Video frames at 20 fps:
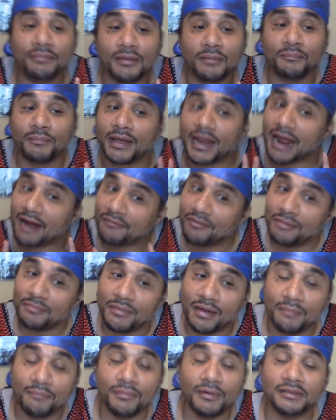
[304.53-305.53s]
But I
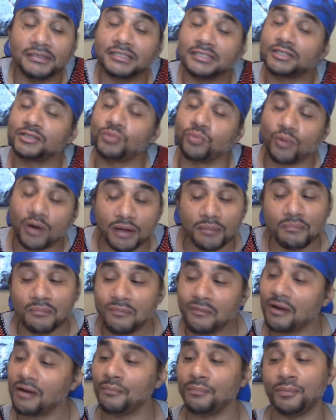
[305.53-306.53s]
remember this one
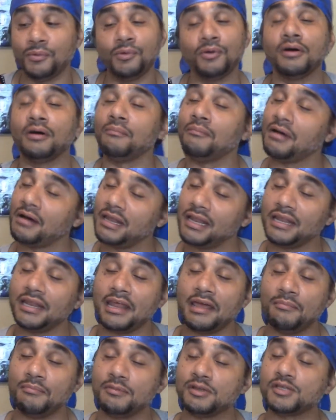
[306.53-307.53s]
Mumbu, her
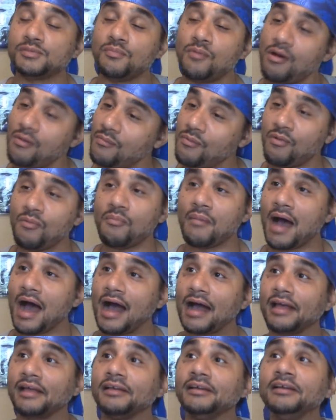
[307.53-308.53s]
name is Mumbu
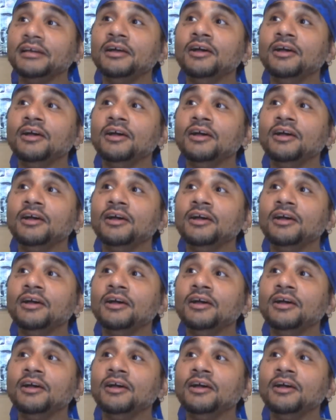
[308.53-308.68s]
Mai,